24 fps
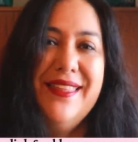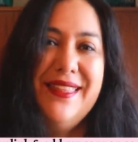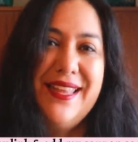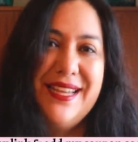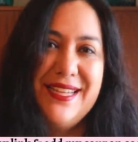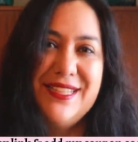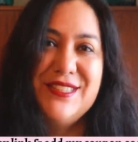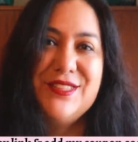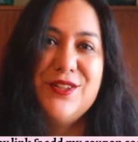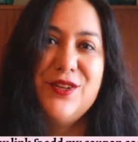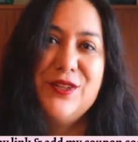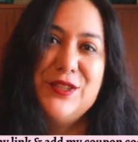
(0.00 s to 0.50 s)

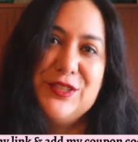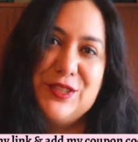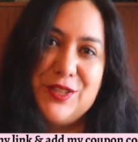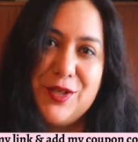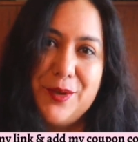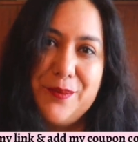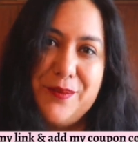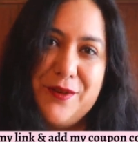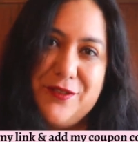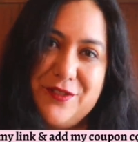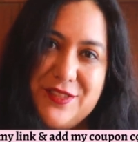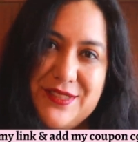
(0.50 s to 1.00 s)
That is on
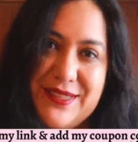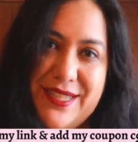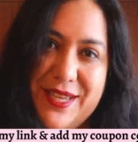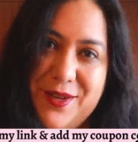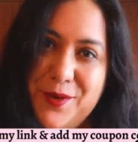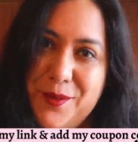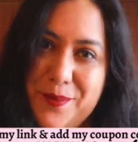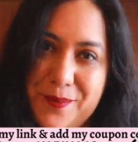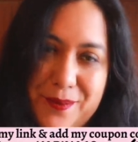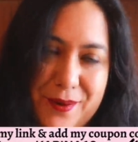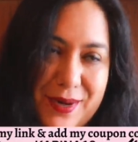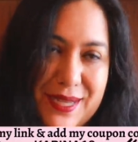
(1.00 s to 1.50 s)
top of
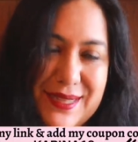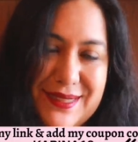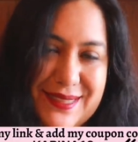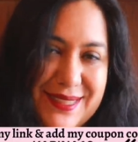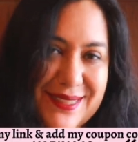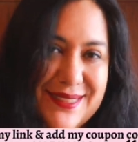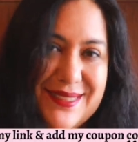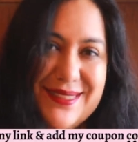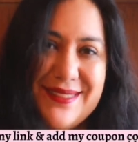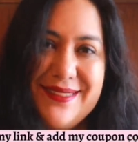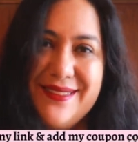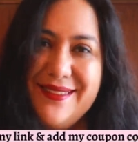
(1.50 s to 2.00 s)
sale
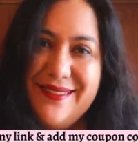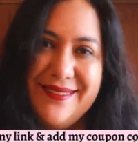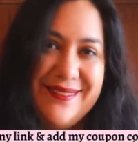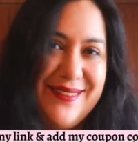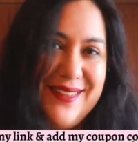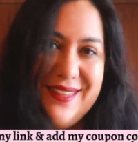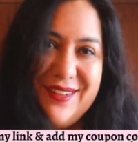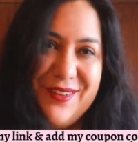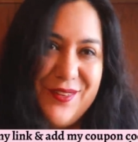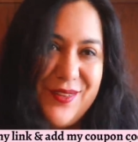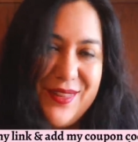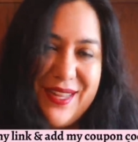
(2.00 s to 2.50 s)
prices,
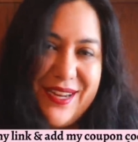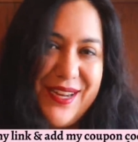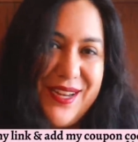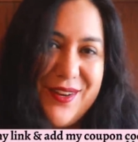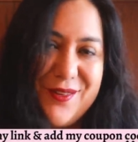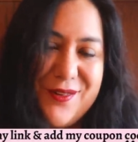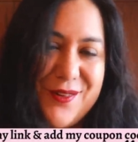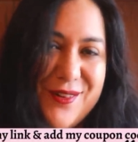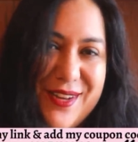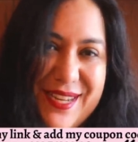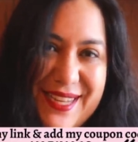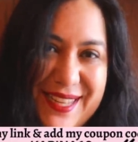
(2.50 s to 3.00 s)
you know, that
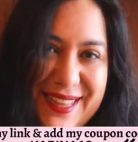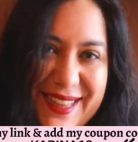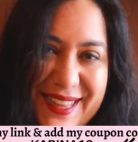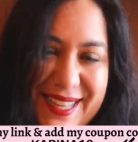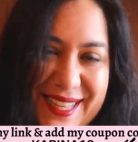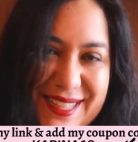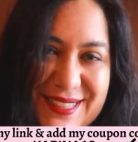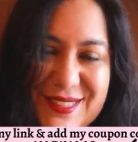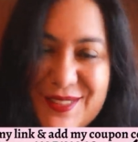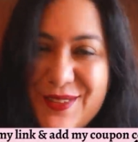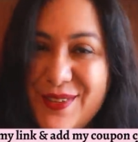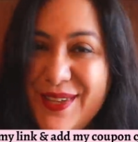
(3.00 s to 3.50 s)
are already
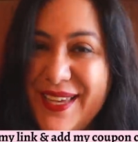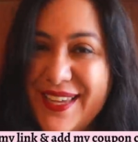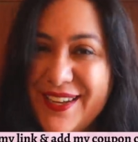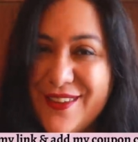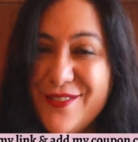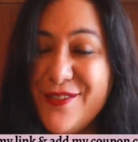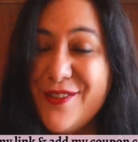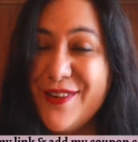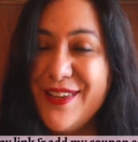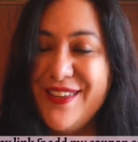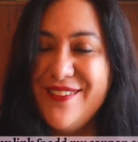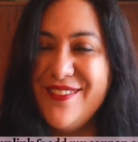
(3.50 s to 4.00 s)
there, so you get
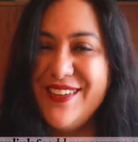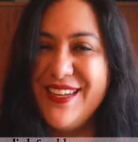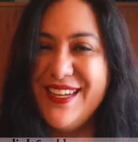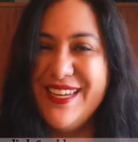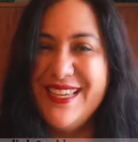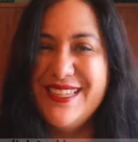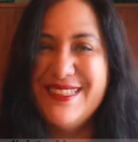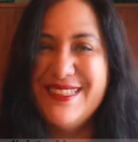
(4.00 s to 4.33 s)
it for even